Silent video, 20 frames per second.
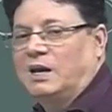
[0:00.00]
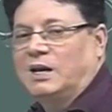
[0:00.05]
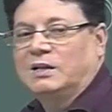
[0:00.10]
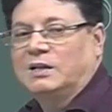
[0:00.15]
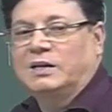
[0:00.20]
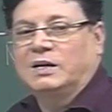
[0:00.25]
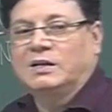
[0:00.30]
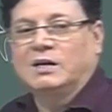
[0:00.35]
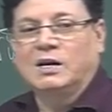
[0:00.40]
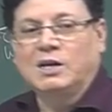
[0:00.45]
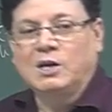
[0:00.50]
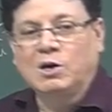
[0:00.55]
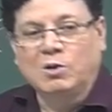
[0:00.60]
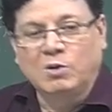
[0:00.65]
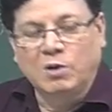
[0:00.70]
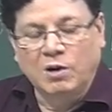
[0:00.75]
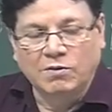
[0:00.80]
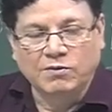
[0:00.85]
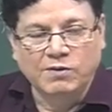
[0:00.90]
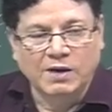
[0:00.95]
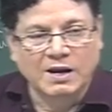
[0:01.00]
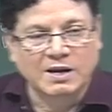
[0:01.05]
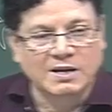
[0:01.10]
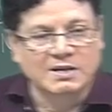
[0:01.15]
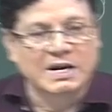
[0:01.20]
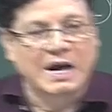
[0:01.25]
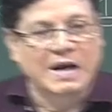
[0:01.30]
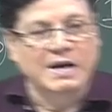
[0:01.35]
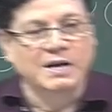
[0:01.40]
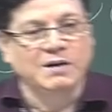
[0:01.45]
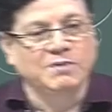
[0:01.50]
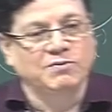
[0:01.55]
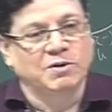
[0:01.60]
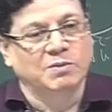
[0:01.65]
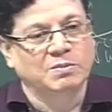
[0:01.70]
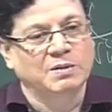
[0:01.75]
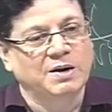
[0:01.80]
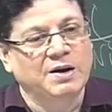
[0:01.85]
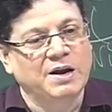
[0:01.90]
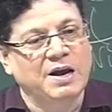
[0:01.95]
that the nucleophile is adding
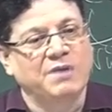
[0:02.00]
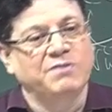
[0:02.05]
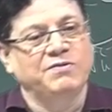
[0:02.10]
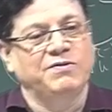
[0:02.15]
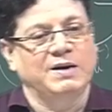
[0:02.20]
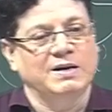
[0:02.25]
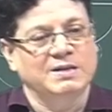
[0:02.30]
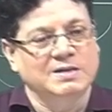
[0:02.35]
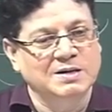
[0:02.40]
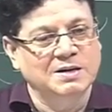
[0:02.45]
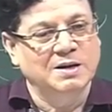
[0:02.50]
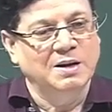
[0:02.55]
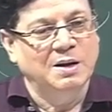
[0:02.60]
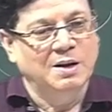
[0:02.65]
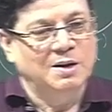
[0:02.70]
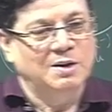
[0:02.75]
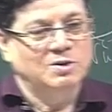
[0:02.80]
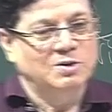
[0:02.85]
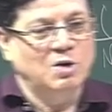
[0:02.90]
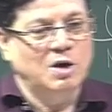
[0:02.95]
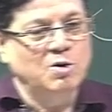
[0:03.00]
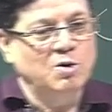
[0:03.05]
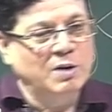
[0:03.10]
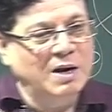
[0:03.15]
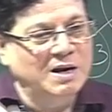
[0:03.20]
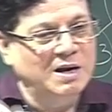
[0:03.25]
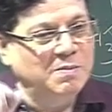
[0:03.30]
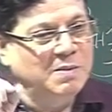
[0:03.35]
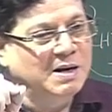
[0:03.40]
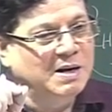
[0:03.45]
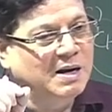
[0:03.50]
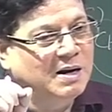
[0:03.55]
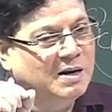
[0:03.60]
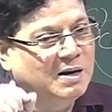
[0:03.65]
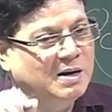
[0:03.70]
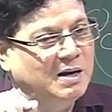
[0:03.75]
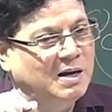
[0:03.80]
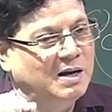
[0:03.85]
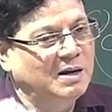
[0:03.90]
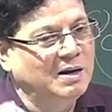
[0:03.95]
from the ray face, so you can
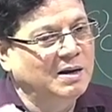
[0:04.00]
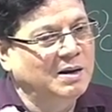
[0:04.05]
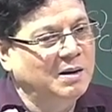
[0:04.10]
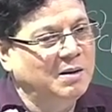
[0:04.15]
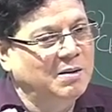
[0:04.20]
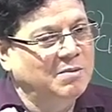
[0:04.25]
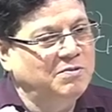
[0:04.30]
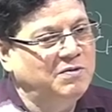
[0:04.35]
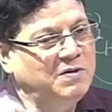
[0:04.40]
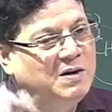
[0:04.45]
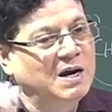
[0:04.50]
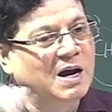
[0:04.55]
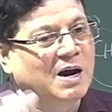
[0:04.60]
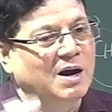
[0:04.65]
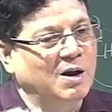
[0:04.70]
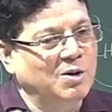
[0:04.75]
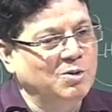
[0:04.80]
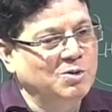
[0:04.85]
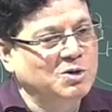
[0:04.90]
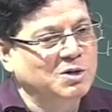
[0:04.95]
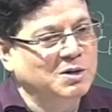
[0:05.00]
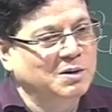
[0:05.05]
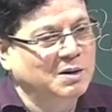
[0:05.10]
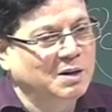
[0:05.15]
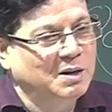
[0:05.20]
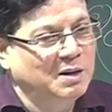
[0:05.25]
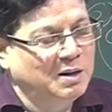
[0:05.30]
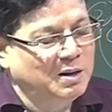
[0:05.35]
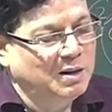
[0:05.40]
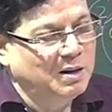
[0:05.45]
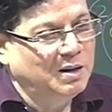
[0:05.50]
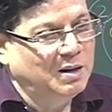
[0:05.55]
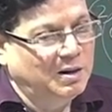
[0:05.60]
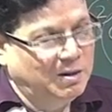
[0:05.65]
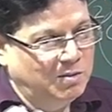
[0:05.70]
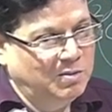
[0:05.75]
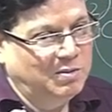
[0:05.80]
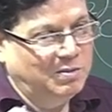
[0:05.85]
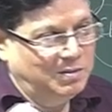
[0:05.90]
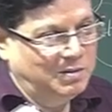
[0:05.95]
immediately figure out
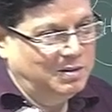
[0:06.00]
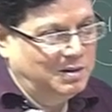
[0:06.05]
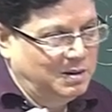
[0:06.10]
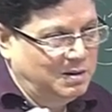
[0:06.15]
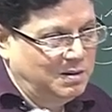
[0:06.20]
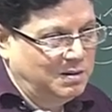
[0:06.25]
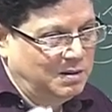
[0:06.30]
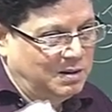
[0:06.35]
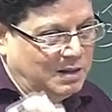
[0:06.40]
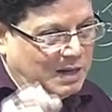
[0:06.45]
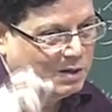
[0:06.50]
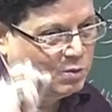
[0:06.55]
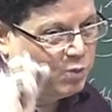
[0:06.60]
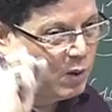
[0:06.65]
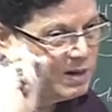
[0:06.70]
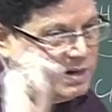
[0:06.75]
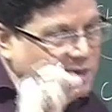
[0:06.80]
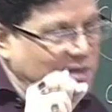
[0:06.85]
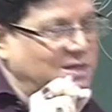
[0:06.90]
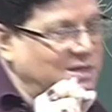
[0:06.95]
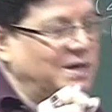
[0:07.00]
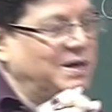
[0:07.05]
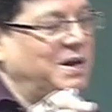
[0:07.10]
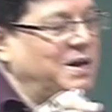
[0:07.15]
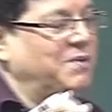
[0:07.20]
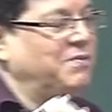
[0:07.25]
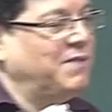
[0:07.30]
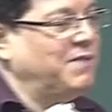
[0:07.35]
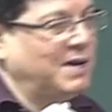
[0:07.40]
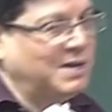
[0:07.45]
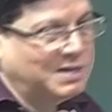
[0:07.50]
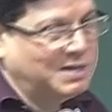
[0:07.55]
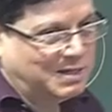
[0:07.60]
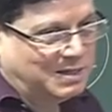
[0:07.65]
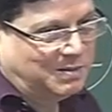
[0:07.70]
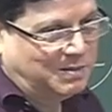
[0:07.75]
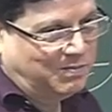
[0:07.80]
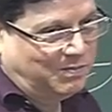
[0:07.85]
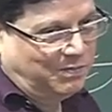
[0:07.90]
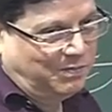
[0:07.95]
that what is the ray face,
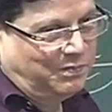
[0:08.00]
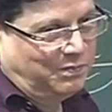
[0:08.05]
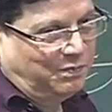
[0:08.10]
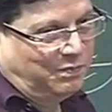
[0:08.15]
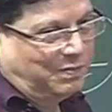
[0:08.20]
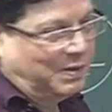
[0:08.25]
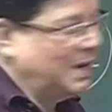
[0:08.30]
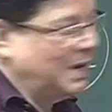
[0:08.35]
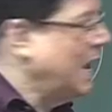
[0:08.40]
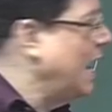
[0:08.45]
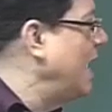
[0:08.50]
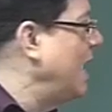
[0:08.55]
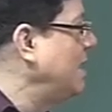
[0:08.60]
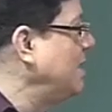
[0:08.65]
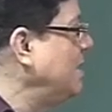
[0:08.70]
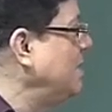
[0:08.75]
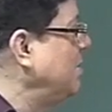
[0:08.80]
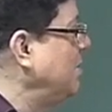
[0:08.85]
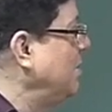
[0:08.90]
and